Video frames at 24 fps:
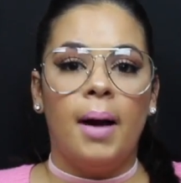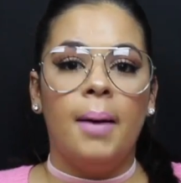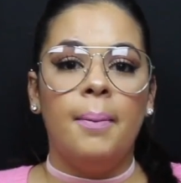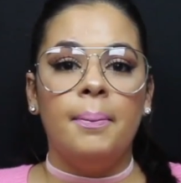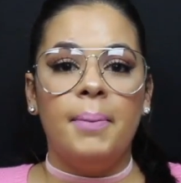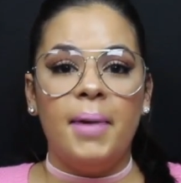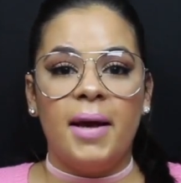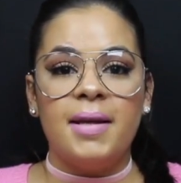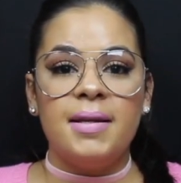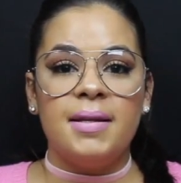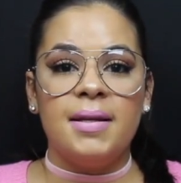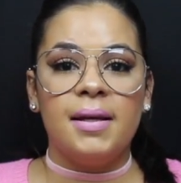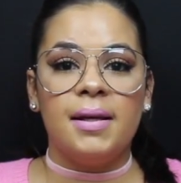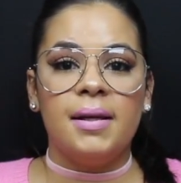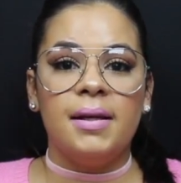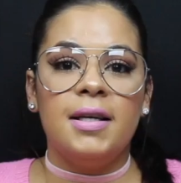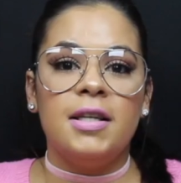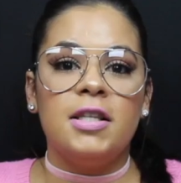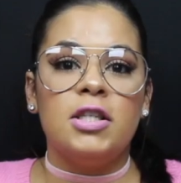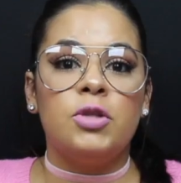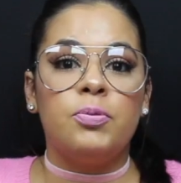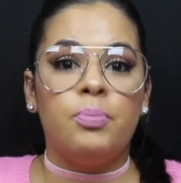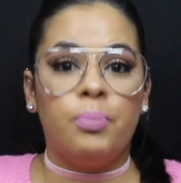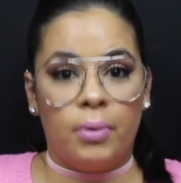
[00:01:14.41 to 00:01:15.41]
I'm
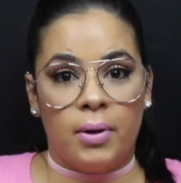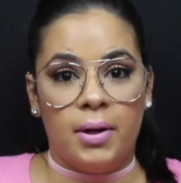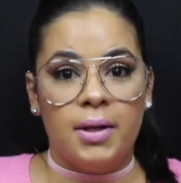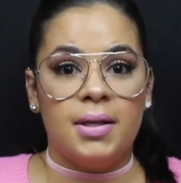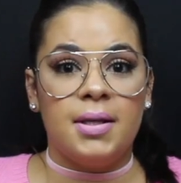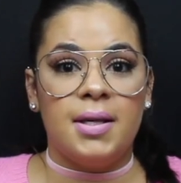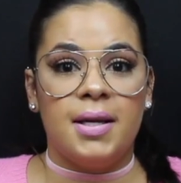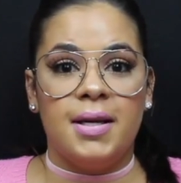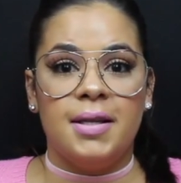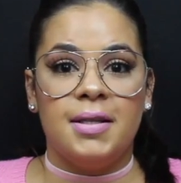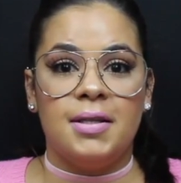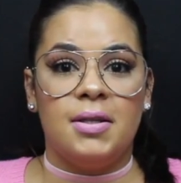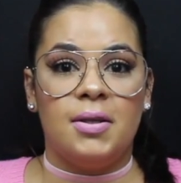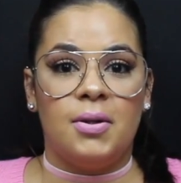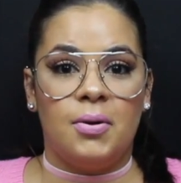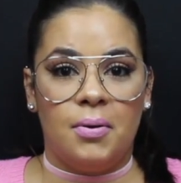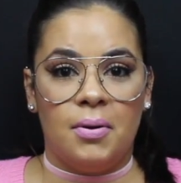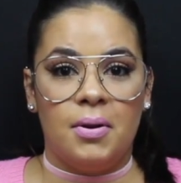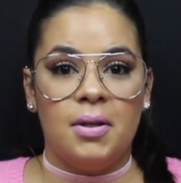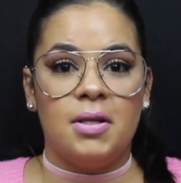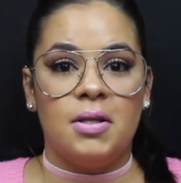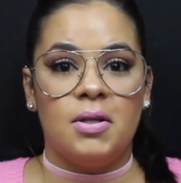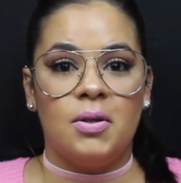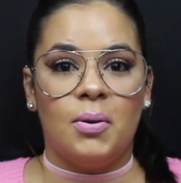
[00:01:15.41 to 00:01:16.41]
basically sprinting
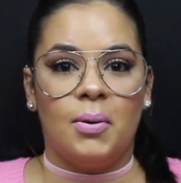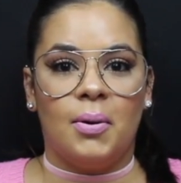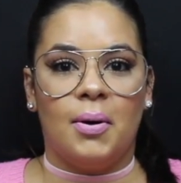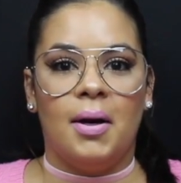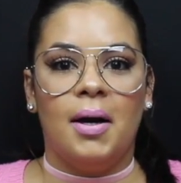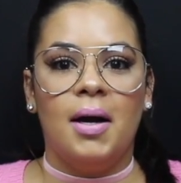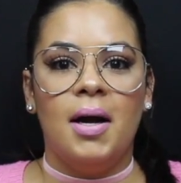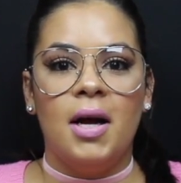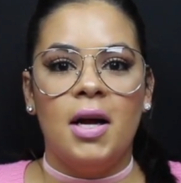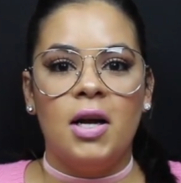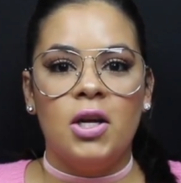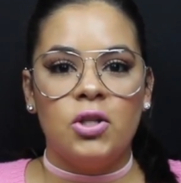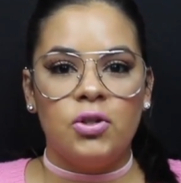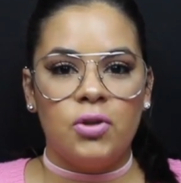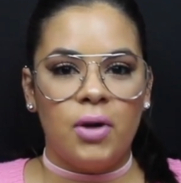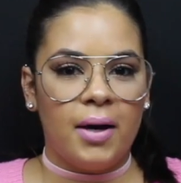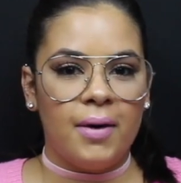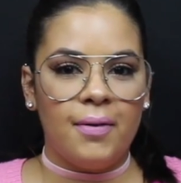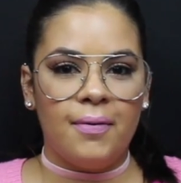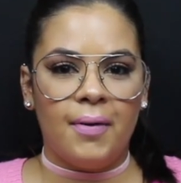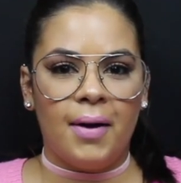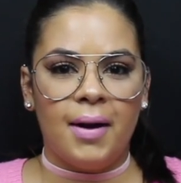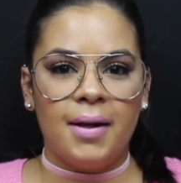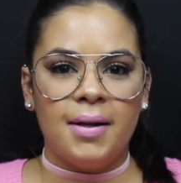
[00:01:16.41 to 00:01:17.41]
through the store trying
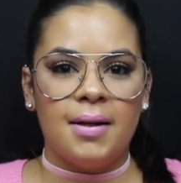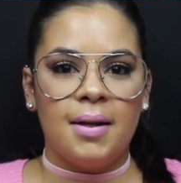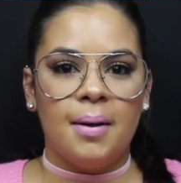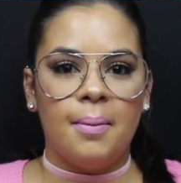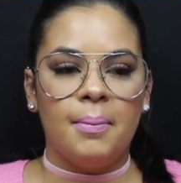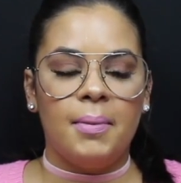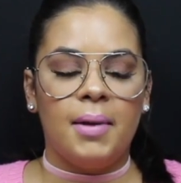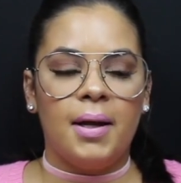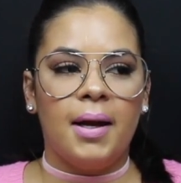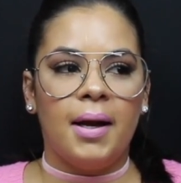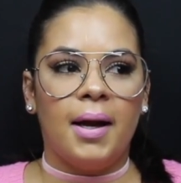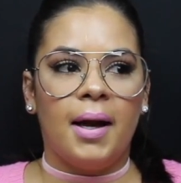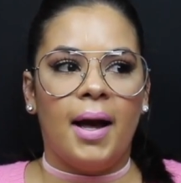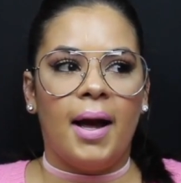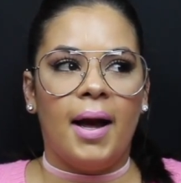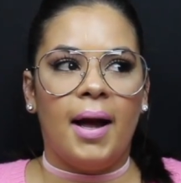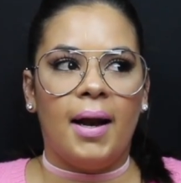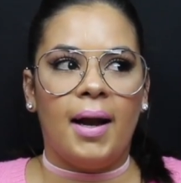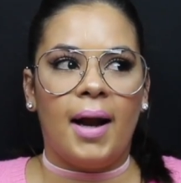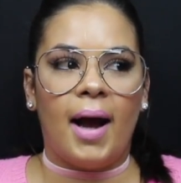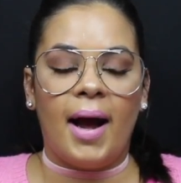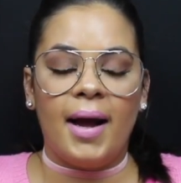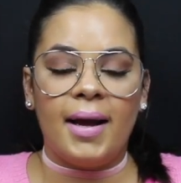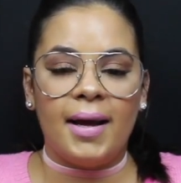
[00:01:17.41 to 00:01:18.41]
to find something,
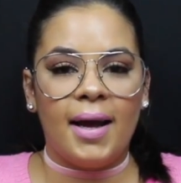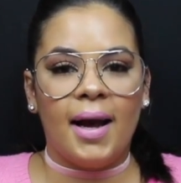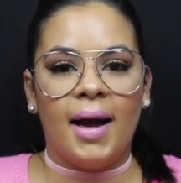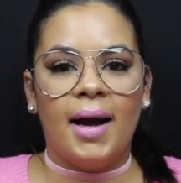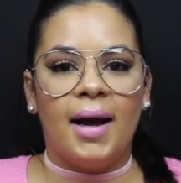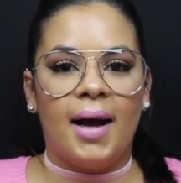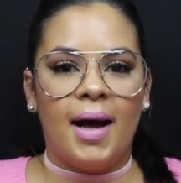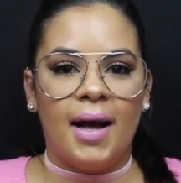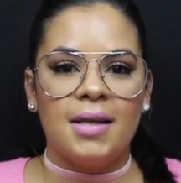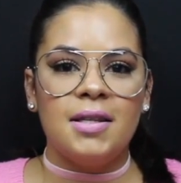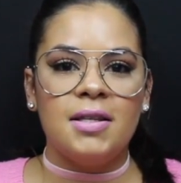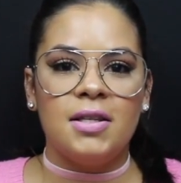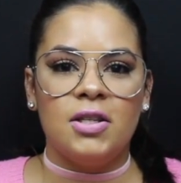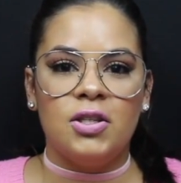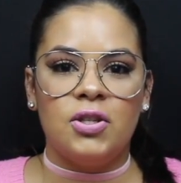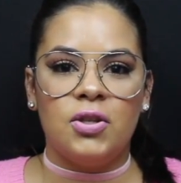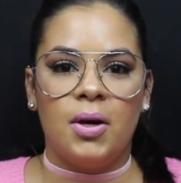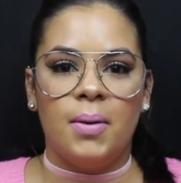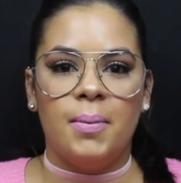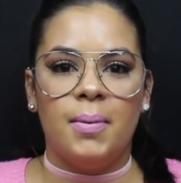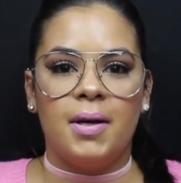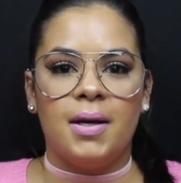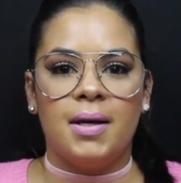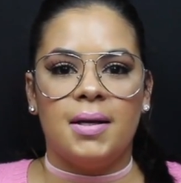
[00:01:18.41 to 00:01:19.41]
and I can't
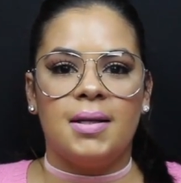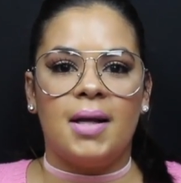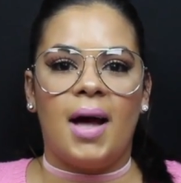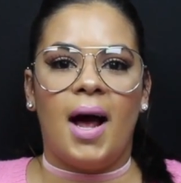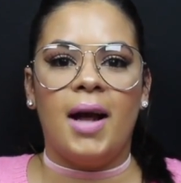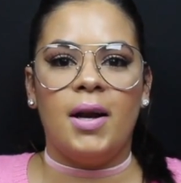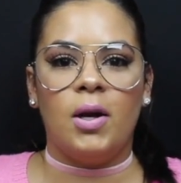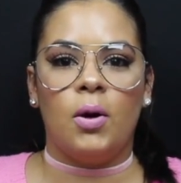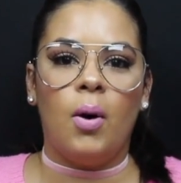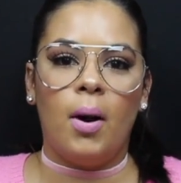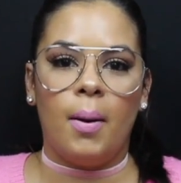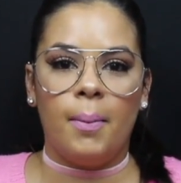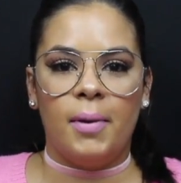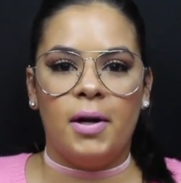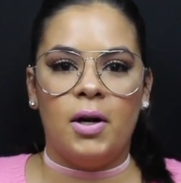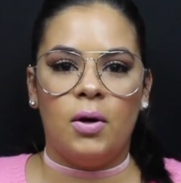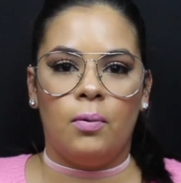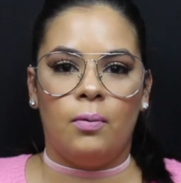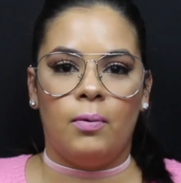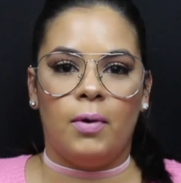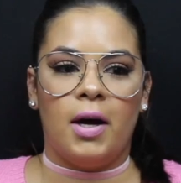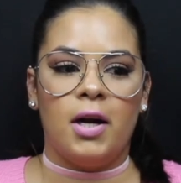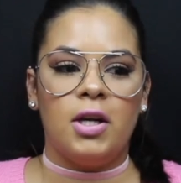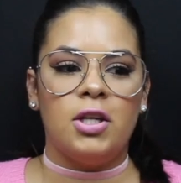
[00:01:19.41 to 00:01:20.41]
concentrate because I know I'm in
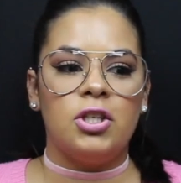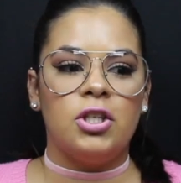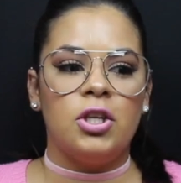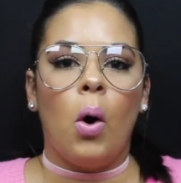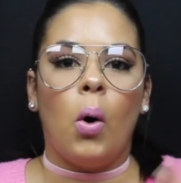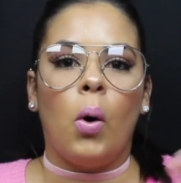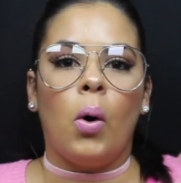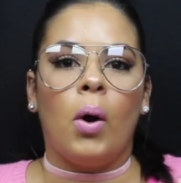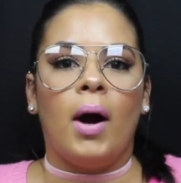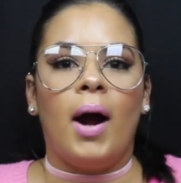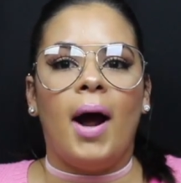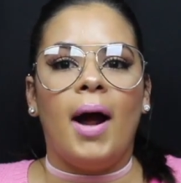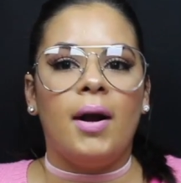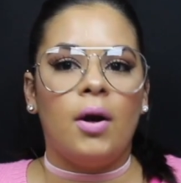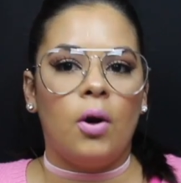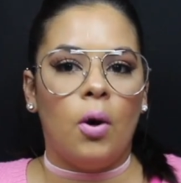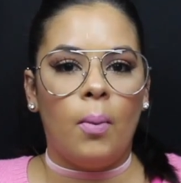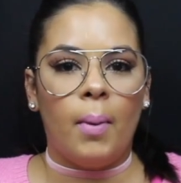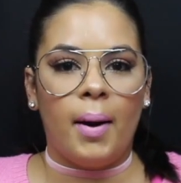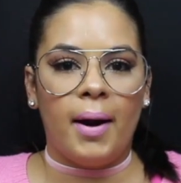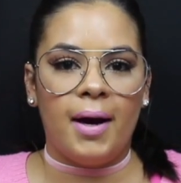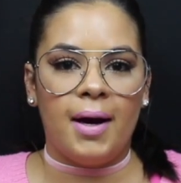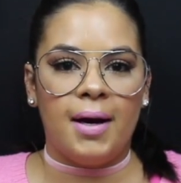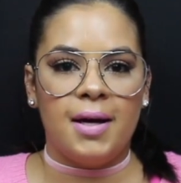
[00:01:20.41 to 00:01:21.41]
a rush or I know
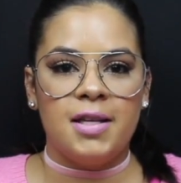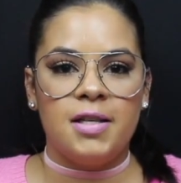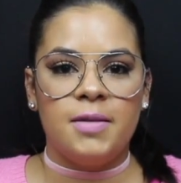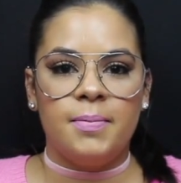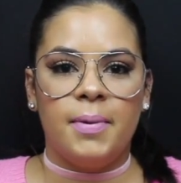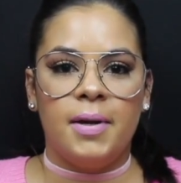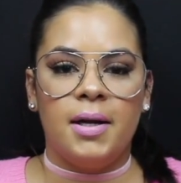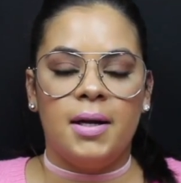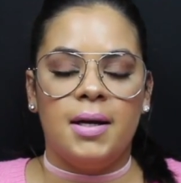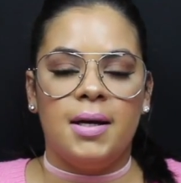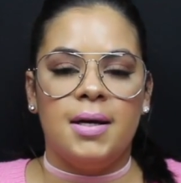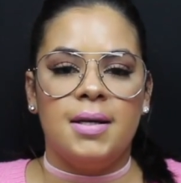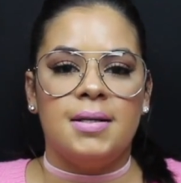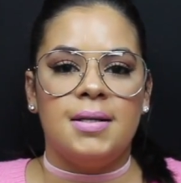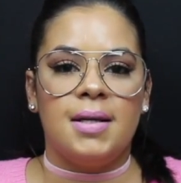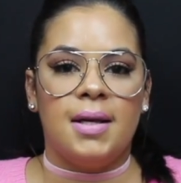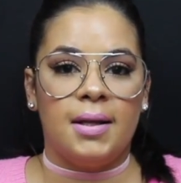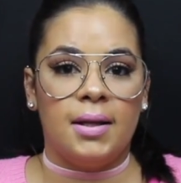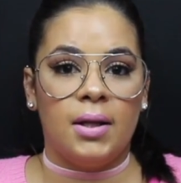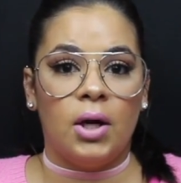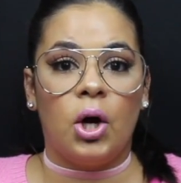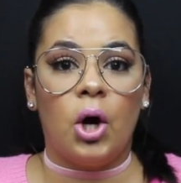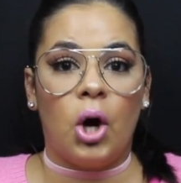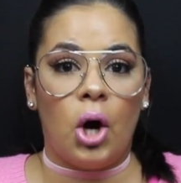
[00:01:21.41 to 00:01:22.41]
my husband is
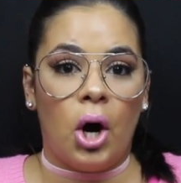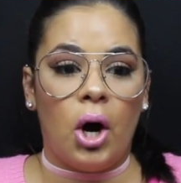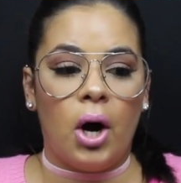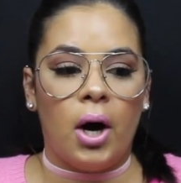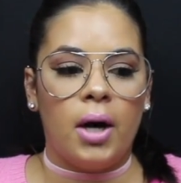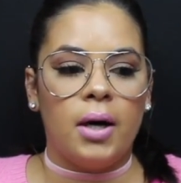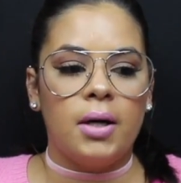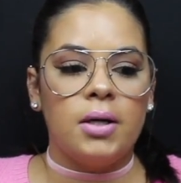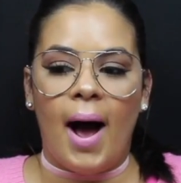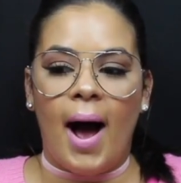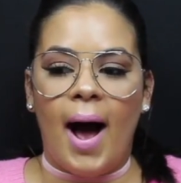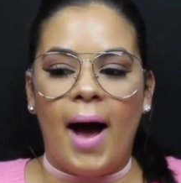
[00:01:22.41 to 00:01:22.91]
in the car.